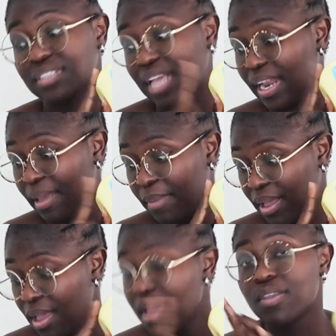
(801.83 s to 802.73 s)

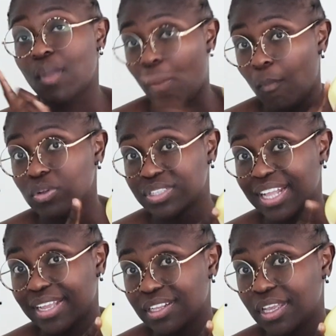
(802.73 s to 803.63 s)
Salema, you are most
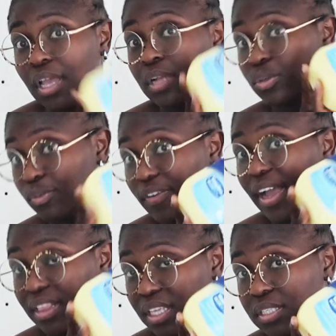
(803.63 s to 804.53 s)
likely to
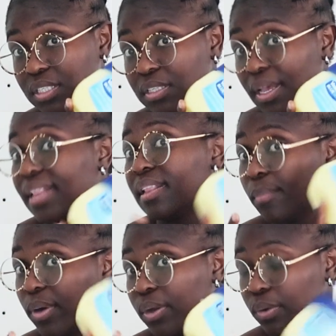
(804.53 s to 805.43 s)
find this at the
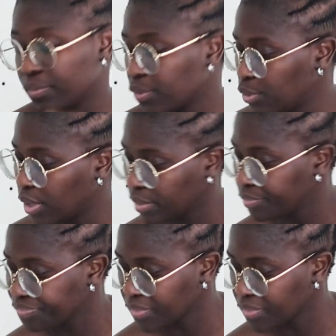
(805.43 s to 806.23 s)
border of Kruger.